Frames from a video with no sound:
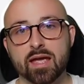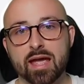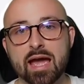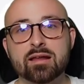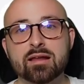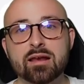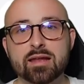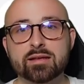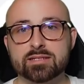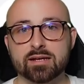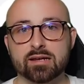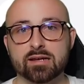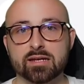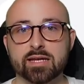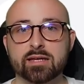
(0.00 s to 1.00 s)

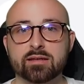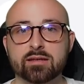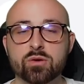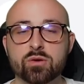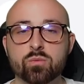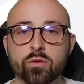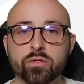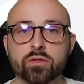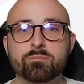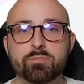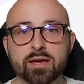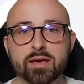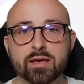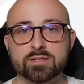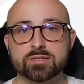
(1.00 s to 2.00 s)
Analytically, you want the
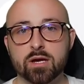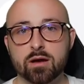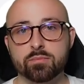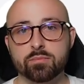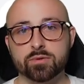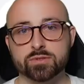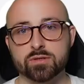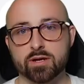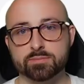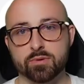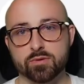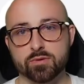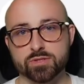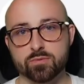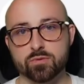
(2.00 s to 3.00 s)
biggest sample size
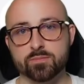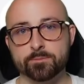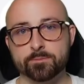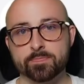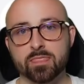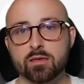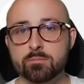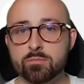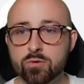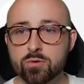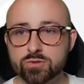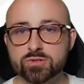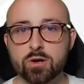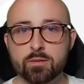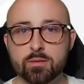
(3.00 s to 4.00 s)
possible. The
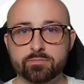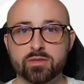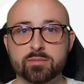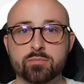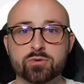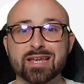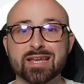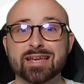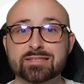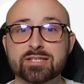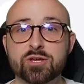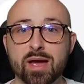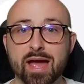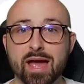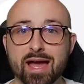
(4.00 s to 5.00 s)
more data
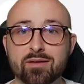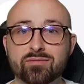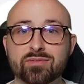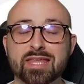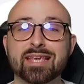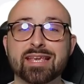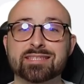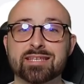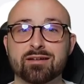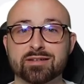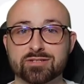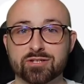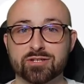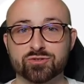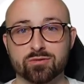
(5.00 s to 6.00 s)
you have, the easier it
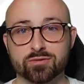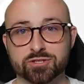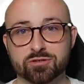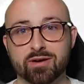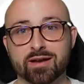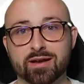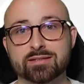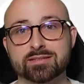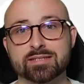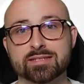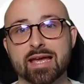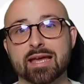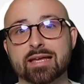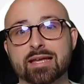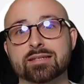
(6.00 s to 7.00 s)
is to draw on trends
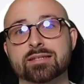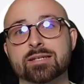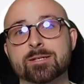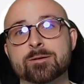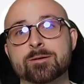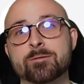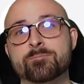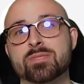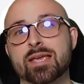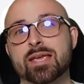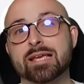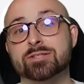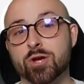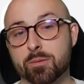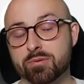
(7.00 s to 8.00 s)
and
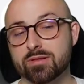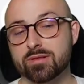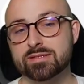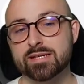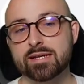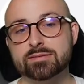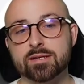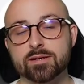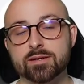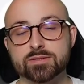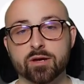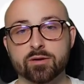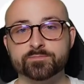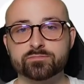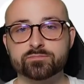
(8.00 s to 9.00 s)
interpret the data.
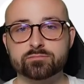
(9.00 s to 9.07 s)
So